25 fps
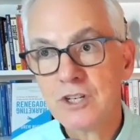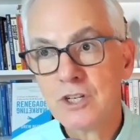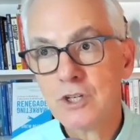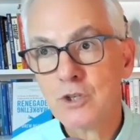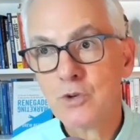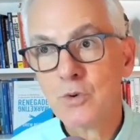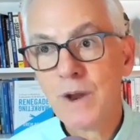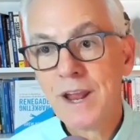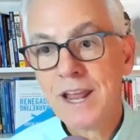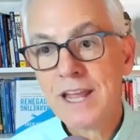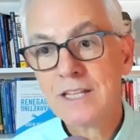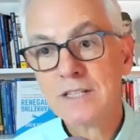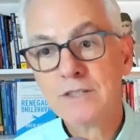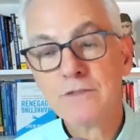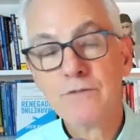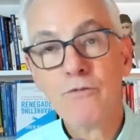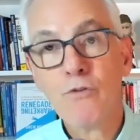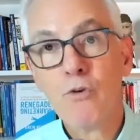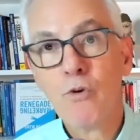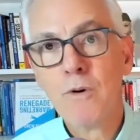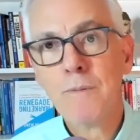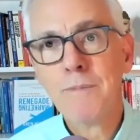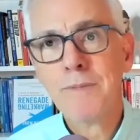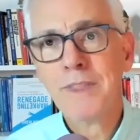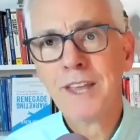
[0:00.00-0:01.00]
to
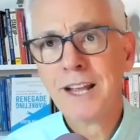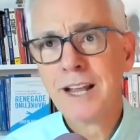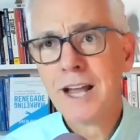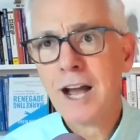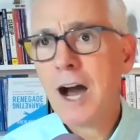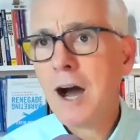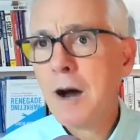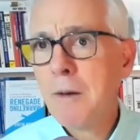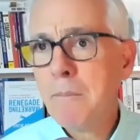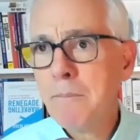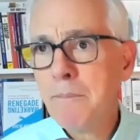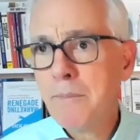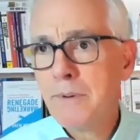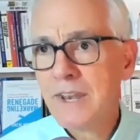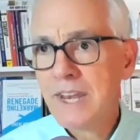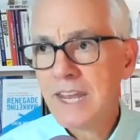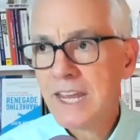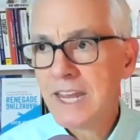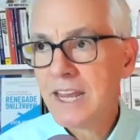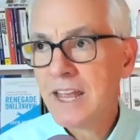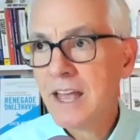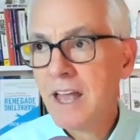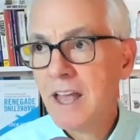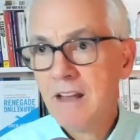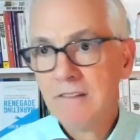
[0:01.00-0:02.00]
transform the
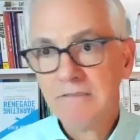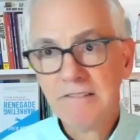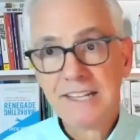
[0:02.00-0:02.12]
company,